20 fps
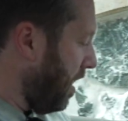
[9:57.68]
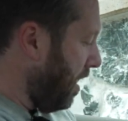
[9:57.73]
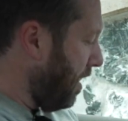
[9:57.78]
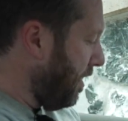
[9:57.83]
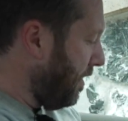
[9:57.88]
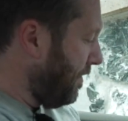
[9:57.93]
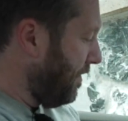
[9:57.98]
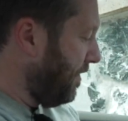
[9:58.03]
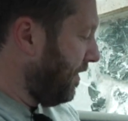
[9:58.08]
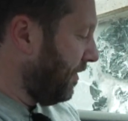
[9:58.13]

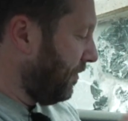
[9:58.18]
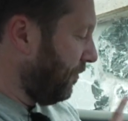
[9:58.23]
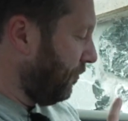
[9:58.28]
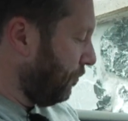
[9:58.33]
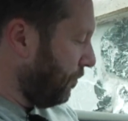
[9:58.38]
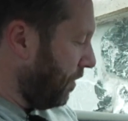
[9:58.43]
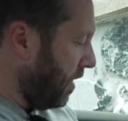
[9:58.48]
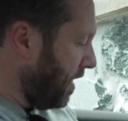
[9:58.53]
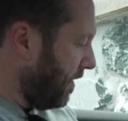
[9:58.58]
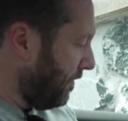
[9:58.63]
on the
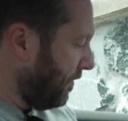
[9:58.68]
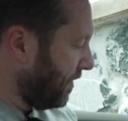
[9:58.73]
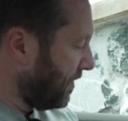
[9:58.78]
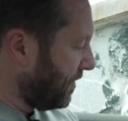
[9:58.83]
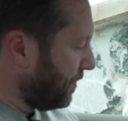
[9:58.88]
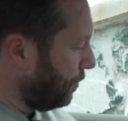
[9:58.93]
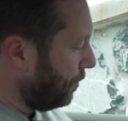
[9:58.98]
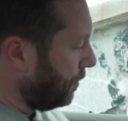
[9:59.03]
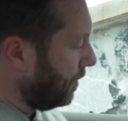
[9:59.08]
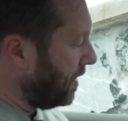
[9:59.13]

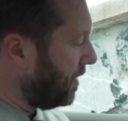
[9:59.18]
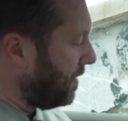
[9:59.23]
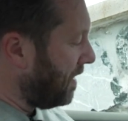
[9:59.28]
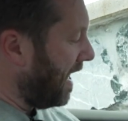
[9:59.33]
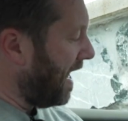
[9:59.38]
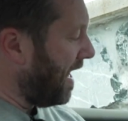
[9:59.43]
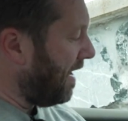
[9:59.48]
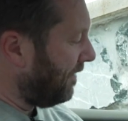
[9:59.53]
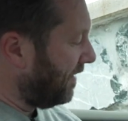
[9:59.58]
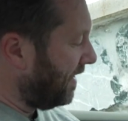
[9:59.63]
driver's door, you
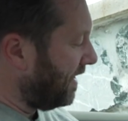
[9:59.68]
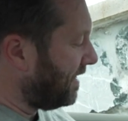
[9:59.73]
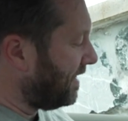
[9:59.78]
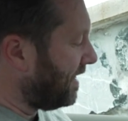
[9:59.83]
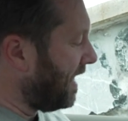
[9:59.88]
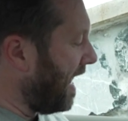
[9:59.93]
have this